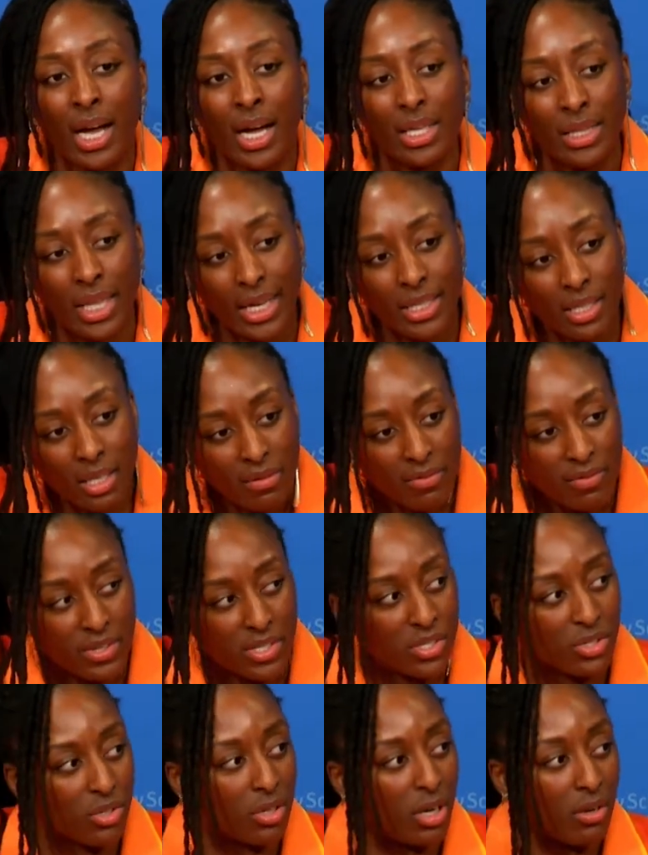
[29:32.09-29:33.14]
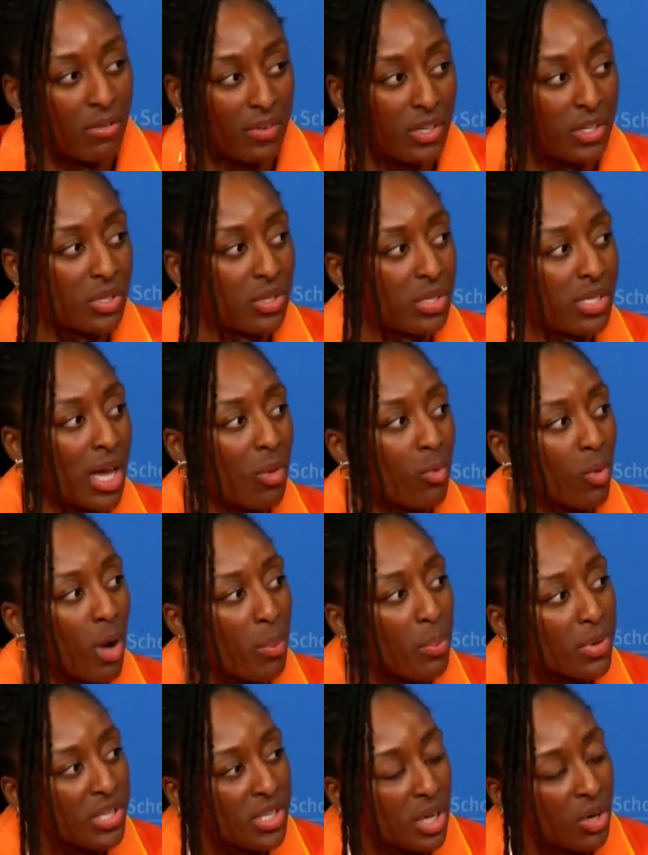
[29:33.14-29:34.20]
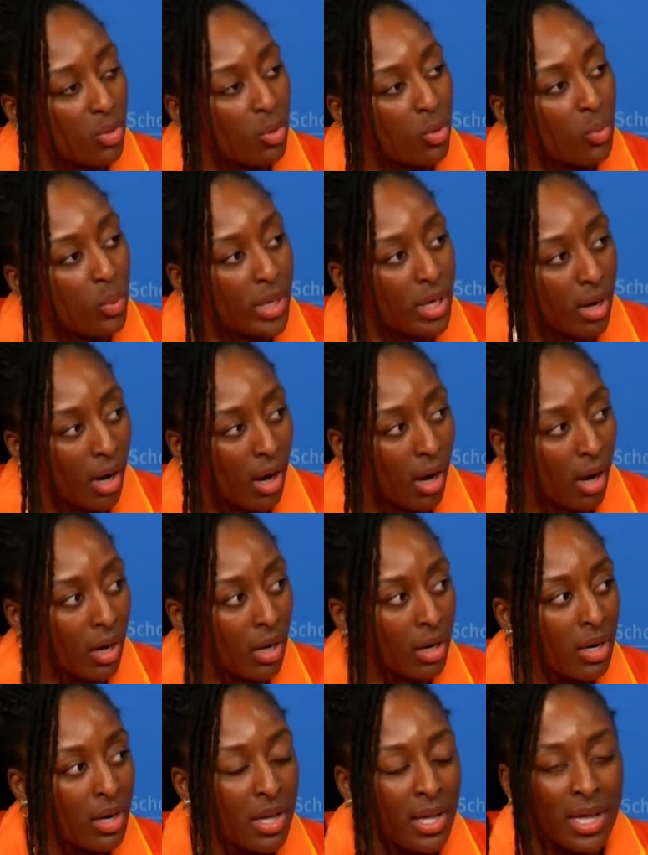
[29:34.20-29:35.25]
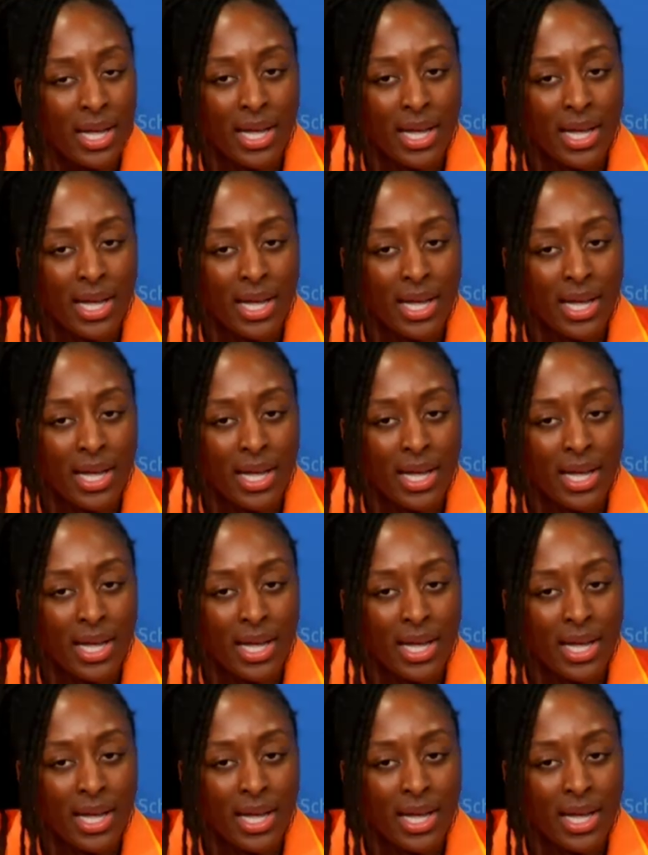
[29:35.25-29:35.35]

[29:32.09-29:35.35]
elected officials that represent who we are